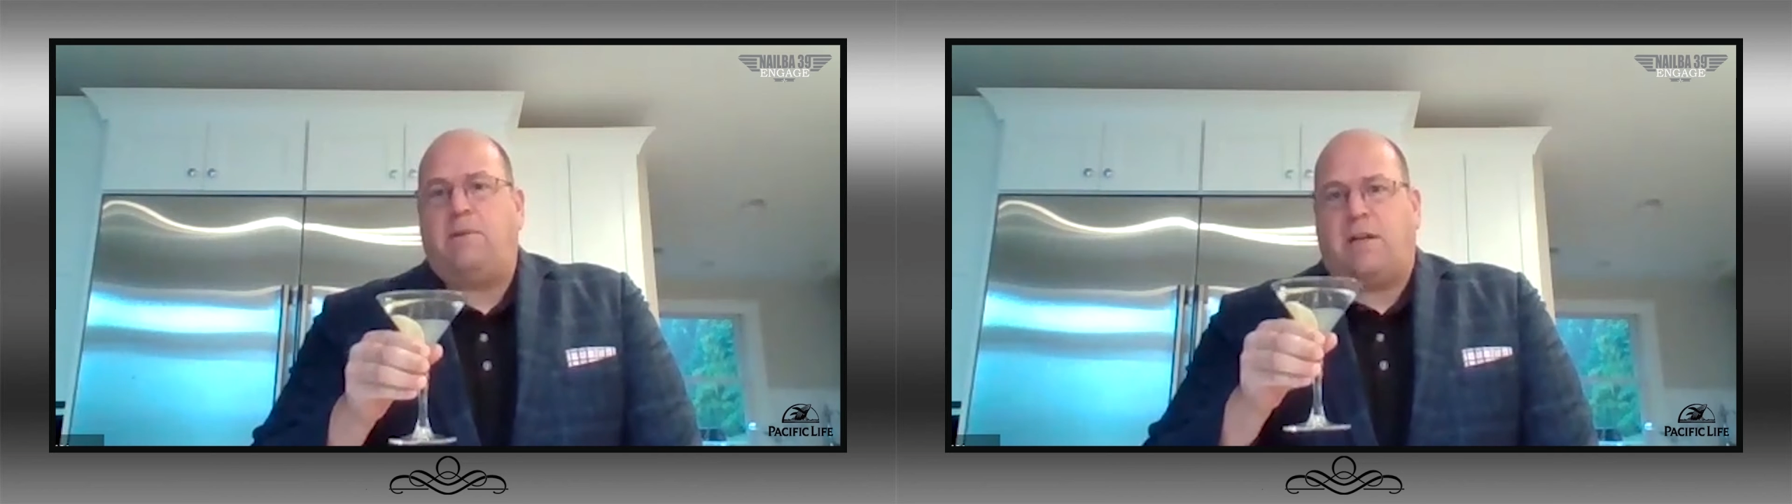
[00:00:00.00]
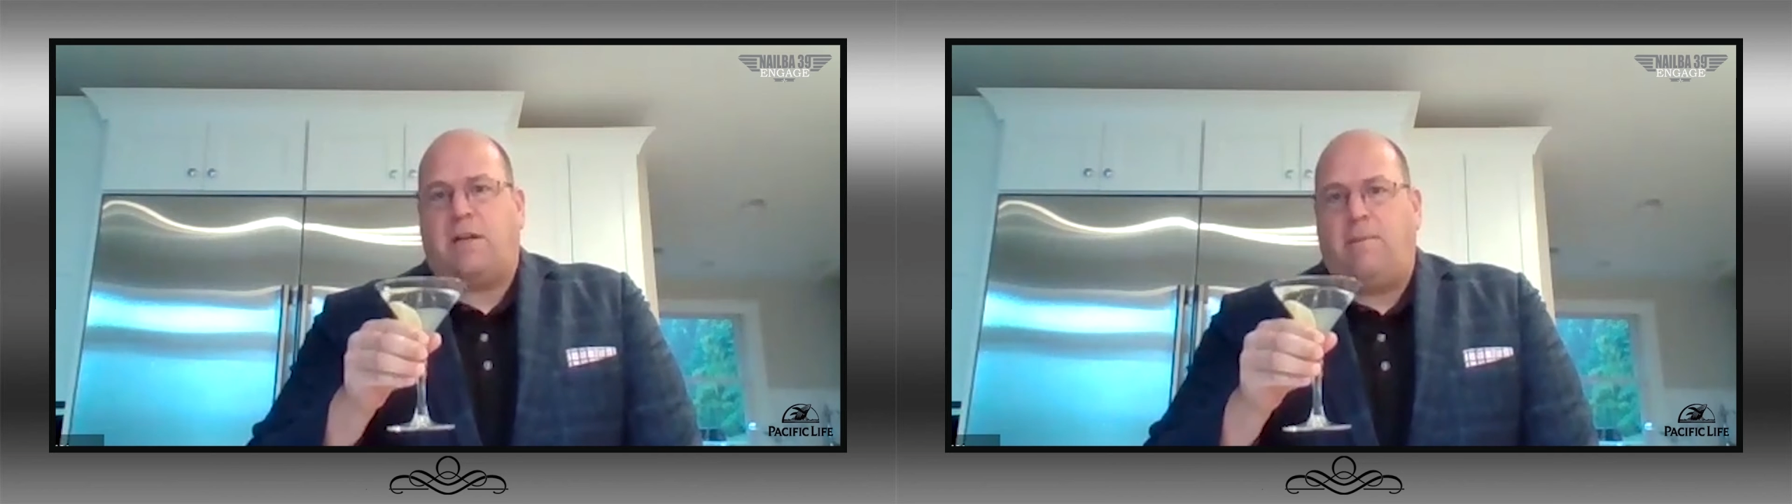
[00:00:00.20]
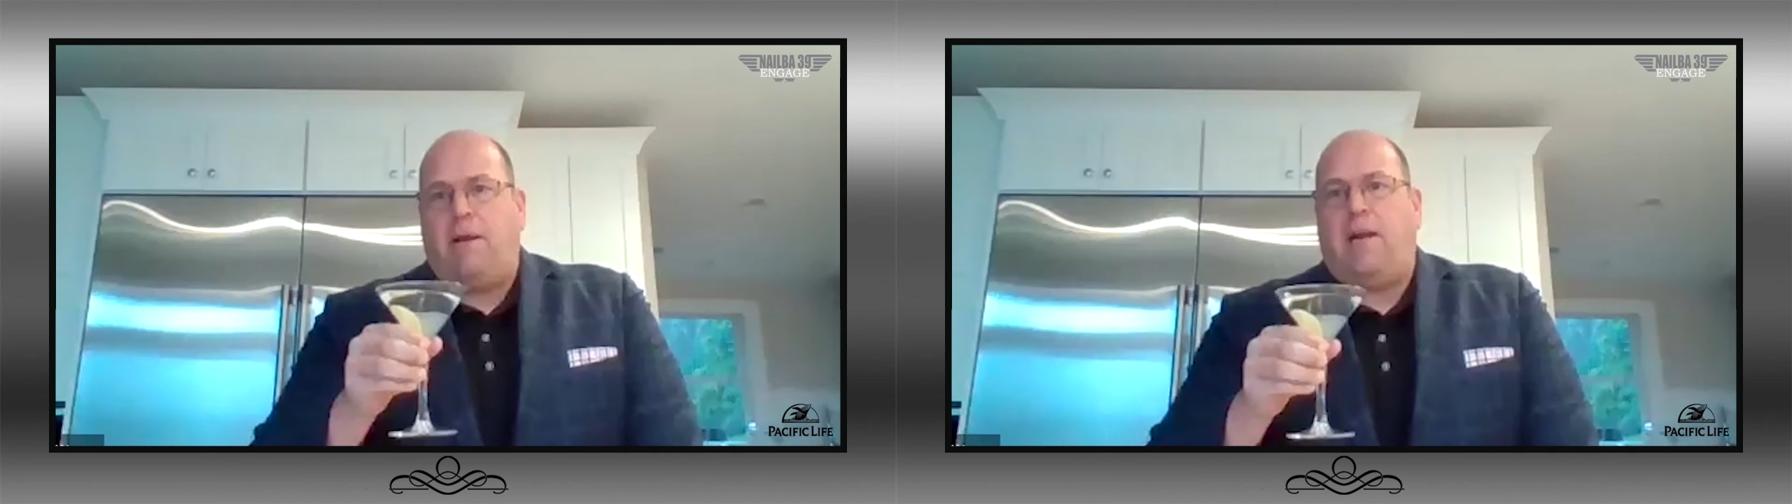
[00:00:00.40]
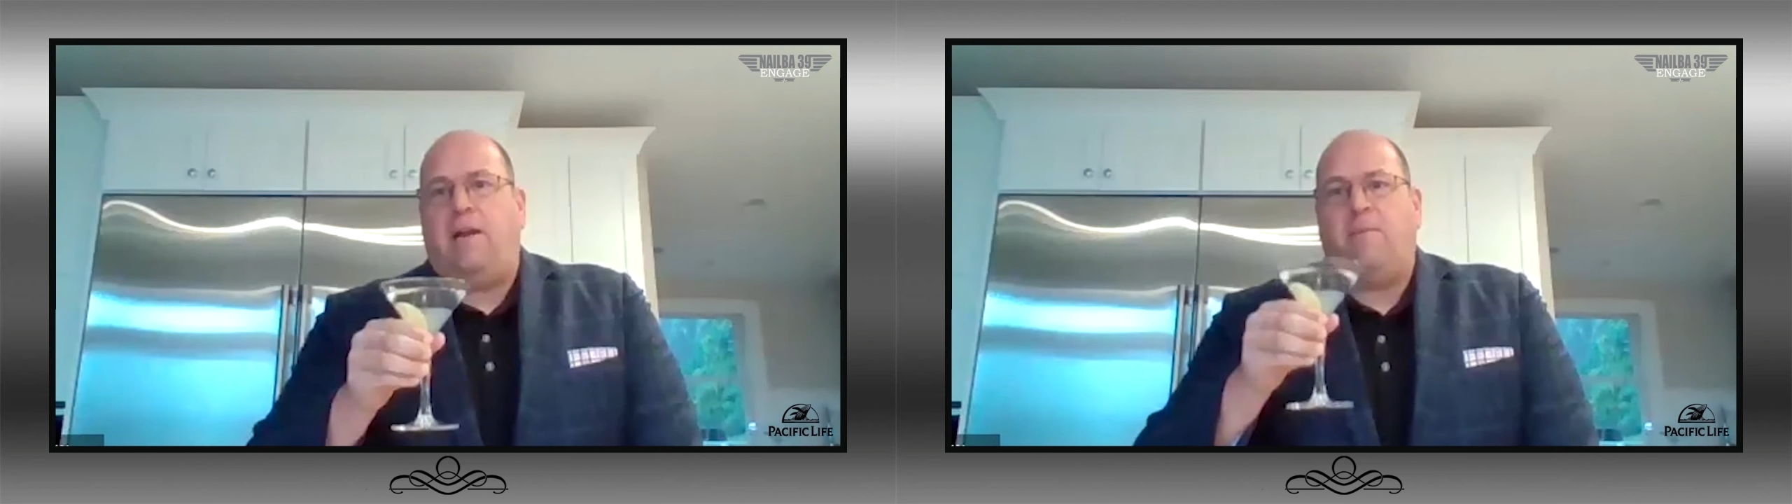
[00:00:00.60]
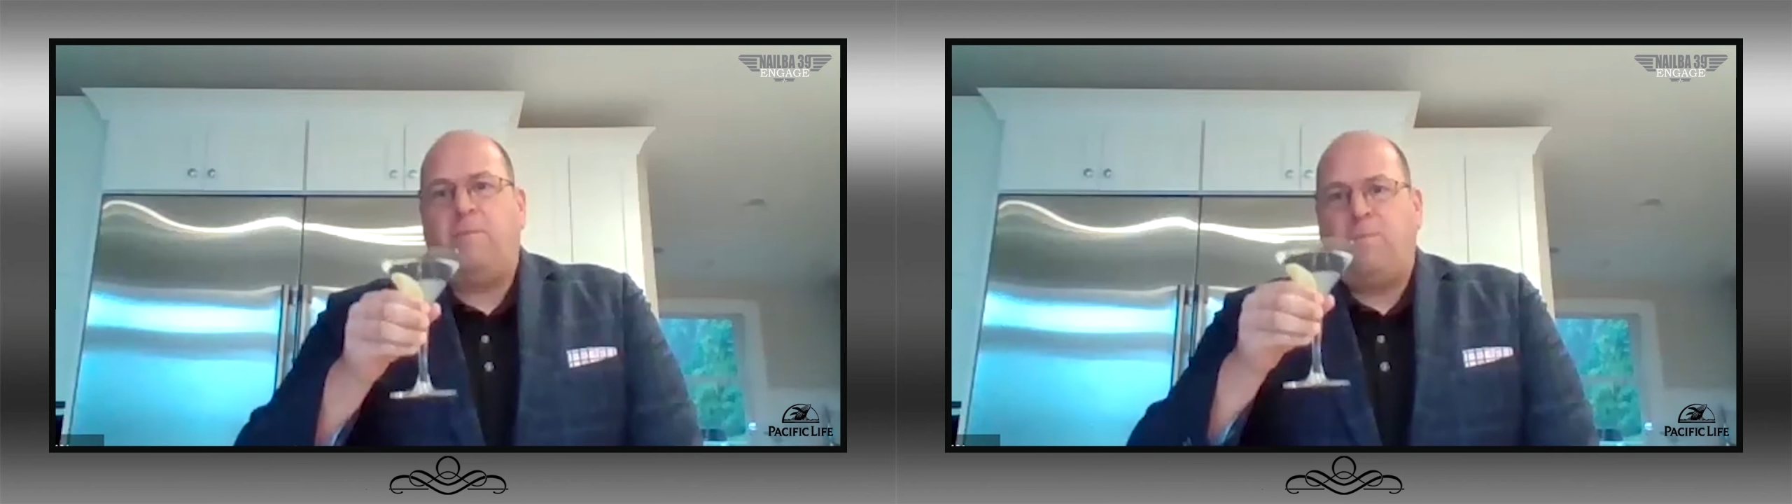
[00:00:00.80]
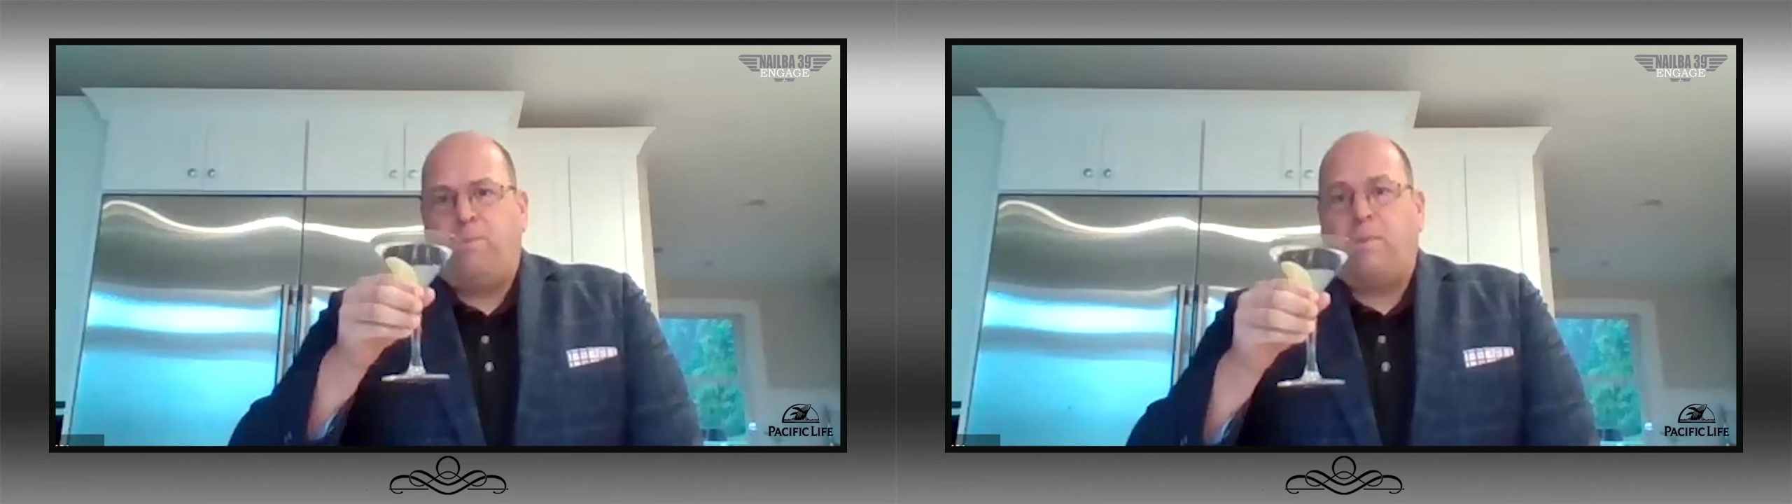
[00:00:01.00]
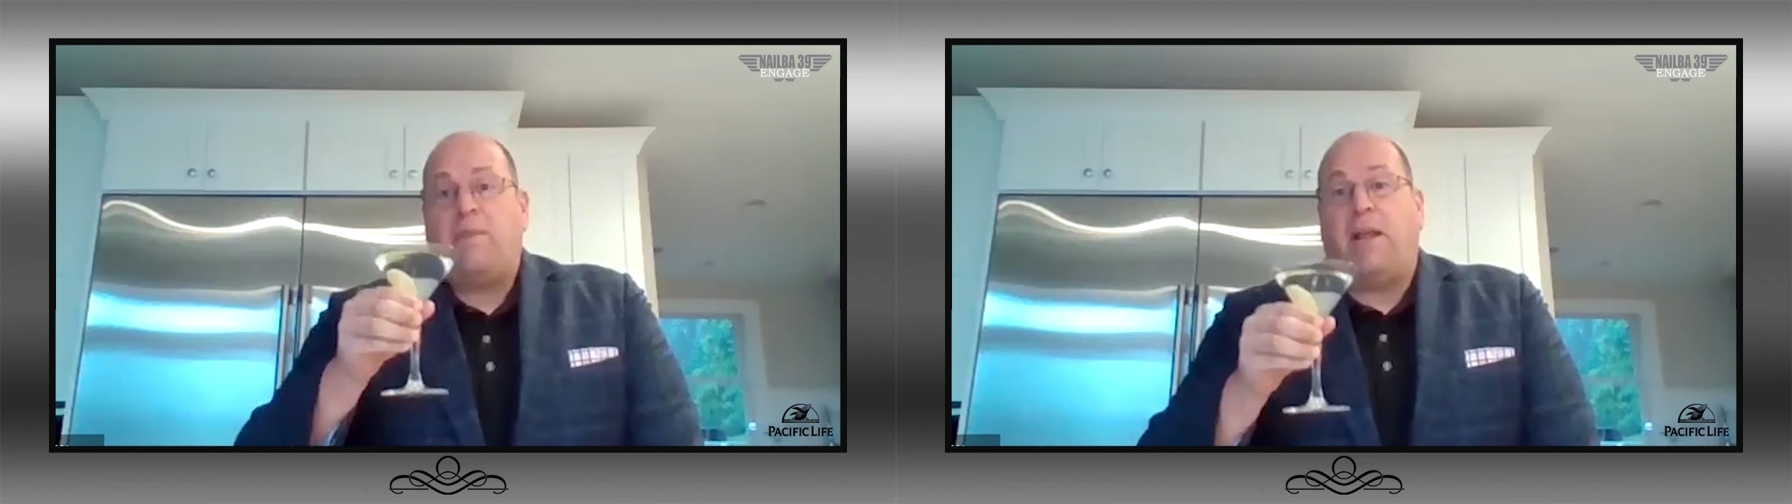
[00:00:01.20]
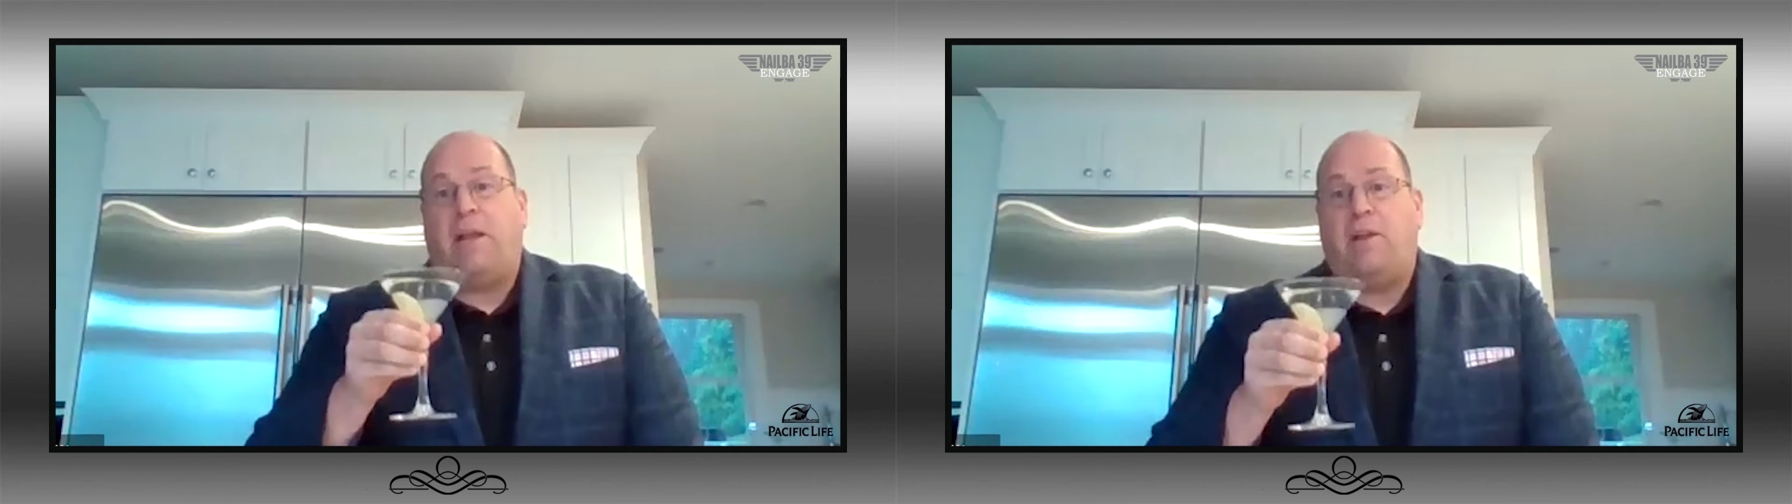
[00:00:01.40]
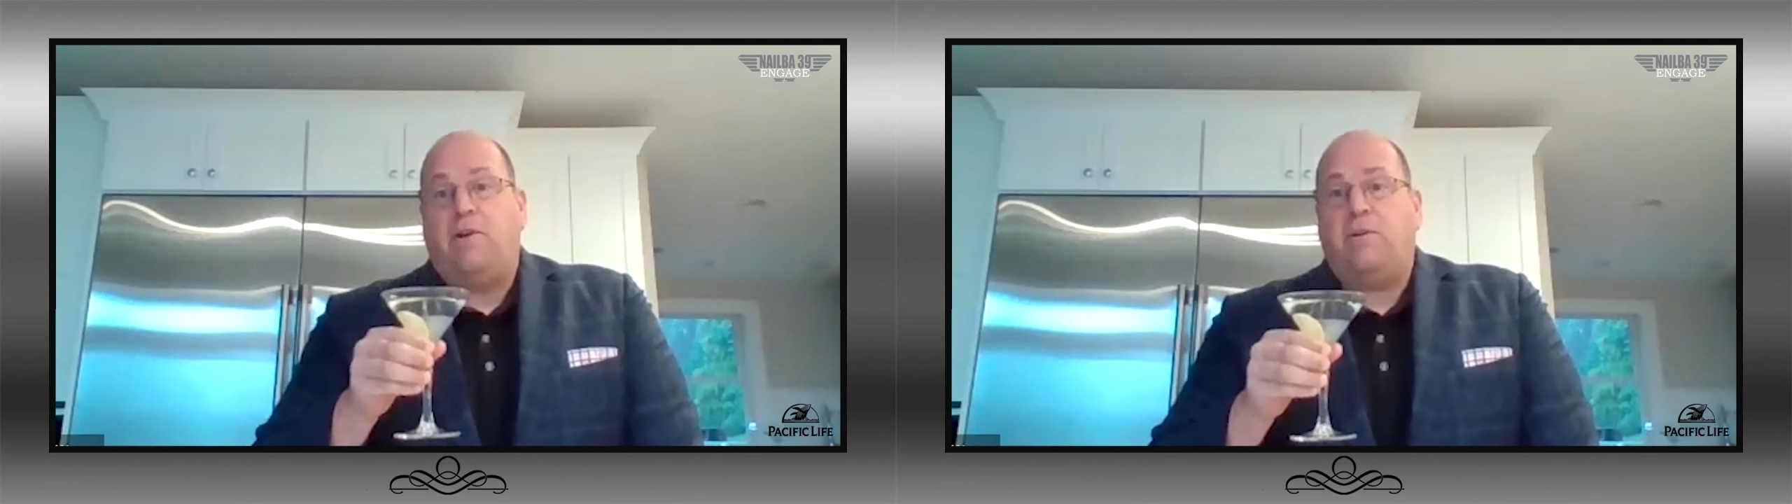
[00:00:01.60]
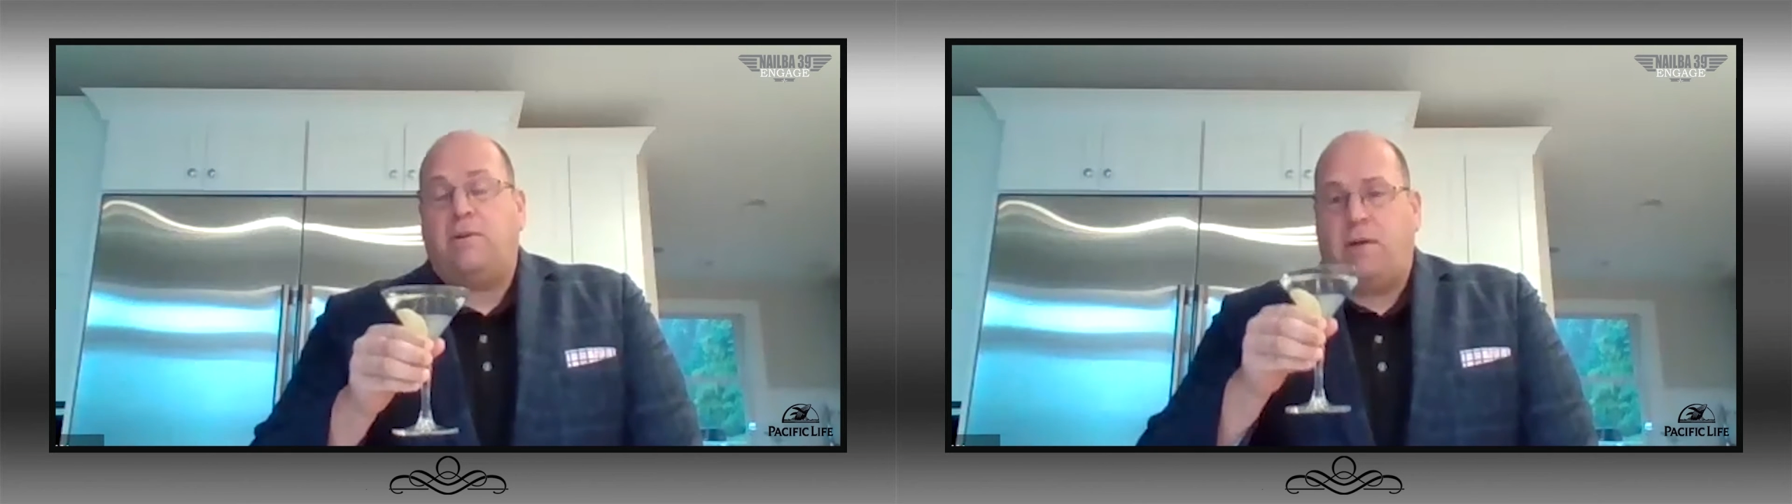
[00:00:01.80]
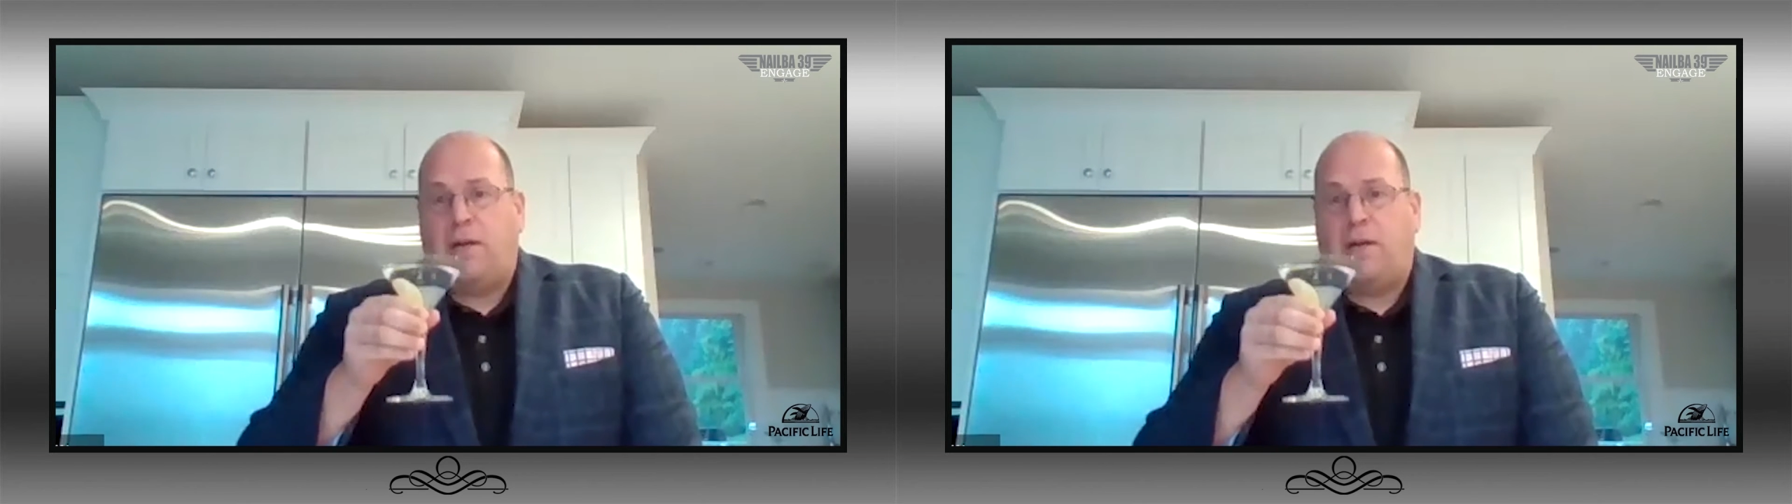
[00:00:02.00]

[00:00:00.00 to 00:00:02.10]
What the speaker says: to the committee, thank you.